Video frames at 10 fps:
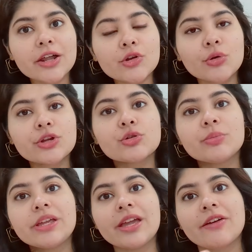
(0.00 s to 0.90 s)
are going to
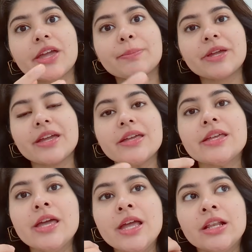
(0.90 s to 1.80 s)

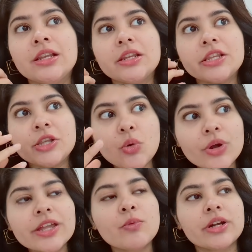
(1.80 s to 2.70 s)
be
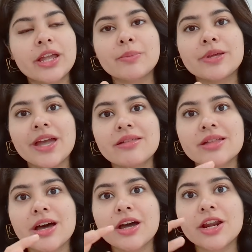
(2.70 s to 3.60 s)
knowing what
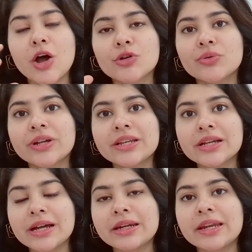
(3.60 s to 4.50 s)
APIs are, how you can
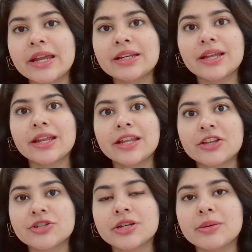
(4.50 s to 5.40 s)
connect an
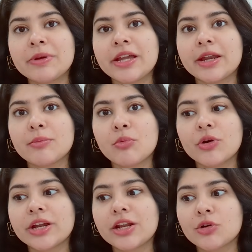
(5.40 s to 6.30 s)
HTTP
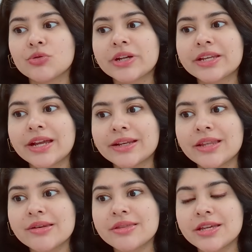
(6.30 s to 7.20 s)
endpoint, how you can get
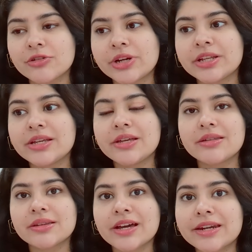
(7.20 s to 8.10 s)
that secret
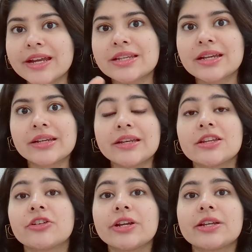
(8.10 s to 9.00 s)
keys, connect it,
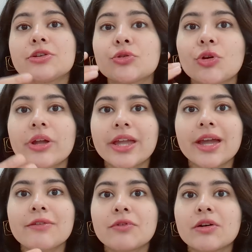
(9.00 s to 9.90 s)
integrate into your
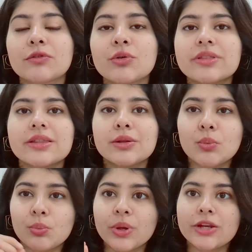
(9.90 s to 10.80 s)
AI workflows is a
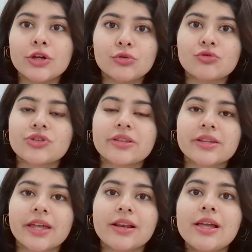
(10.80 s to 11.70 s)
very crucial
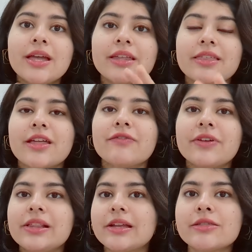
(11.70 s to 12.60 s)
skill that I
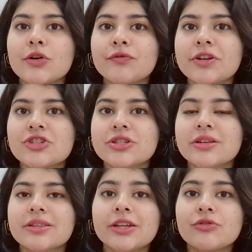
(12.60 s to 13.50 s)
feel that software
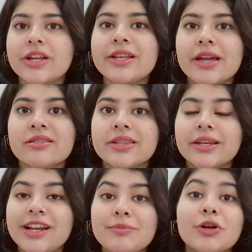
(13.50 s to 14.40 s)
engineers can really
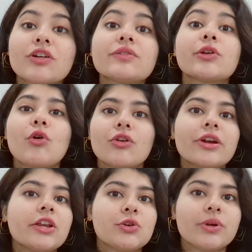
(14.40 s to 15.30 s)
excel at, because we are
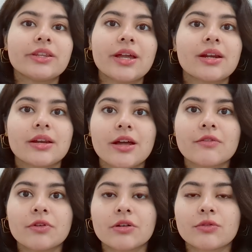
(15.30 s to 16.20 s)
already doing that in
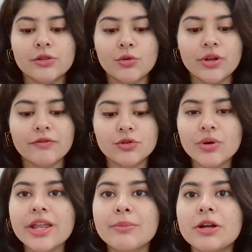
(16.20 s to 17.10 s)
our workflow. So if you
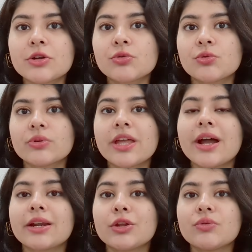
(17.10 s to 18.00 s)
are able to do
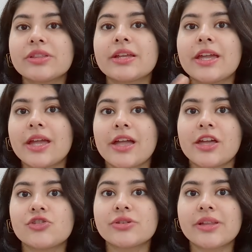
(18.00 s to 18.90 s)
that using AI
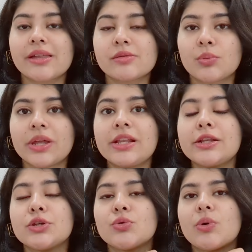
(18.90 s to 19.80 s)
agents as well,
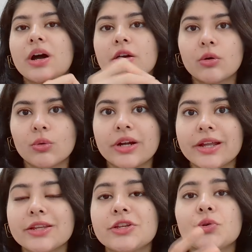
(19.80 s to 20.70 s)
you are
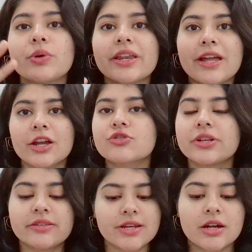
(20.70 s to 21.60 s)
golden. You can
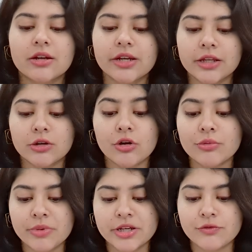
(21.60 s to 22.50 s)
actually start earning a lot
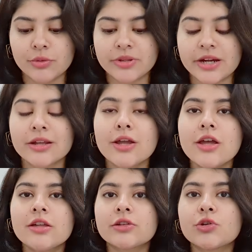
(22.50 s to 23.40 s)
of money from that.
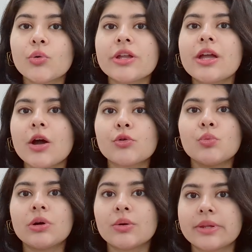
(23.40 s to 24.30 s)
So knowing how to
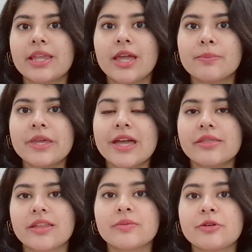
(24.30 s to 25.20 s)
work with
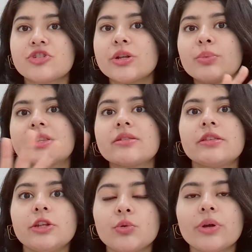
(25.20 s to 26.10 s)
APIs, especially with
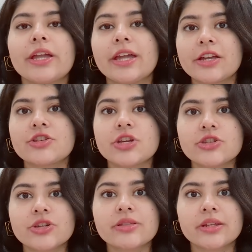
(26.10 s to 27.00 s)
this new AI
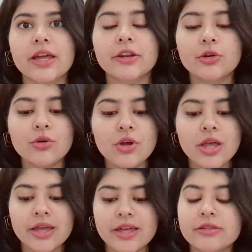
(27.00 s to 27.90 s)
changing scenario,
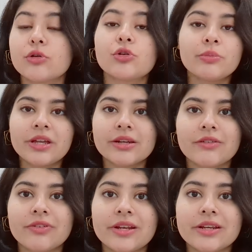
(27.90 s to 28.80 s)
is going to be a
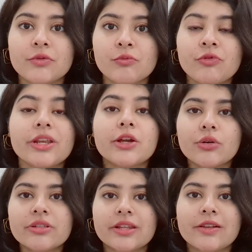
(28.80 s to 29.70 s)
different, very
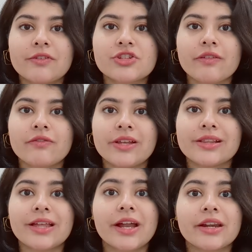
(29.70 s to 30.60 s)
good skill which I
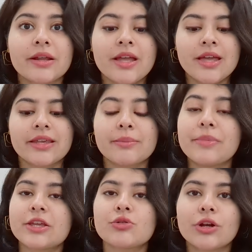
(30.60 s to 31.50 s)
feel that can
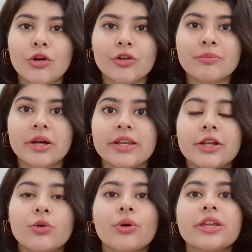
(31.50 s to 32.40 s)
make you a lot of
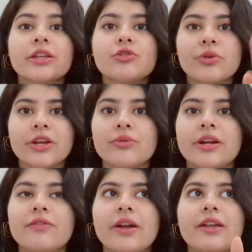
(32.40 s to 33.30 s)
money going in
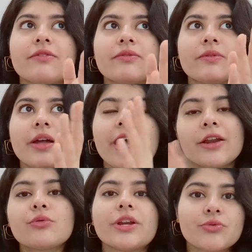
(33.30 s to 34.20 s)
2025
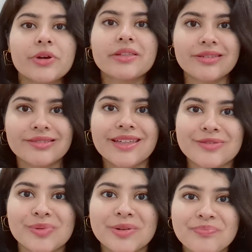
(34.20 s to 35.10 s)
and 2026
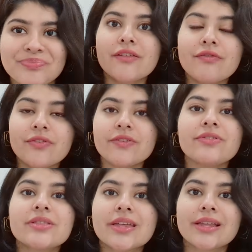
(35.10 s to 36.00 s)
as well. The
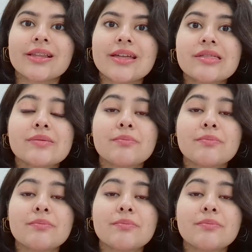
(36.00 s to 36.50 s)
fifth skill is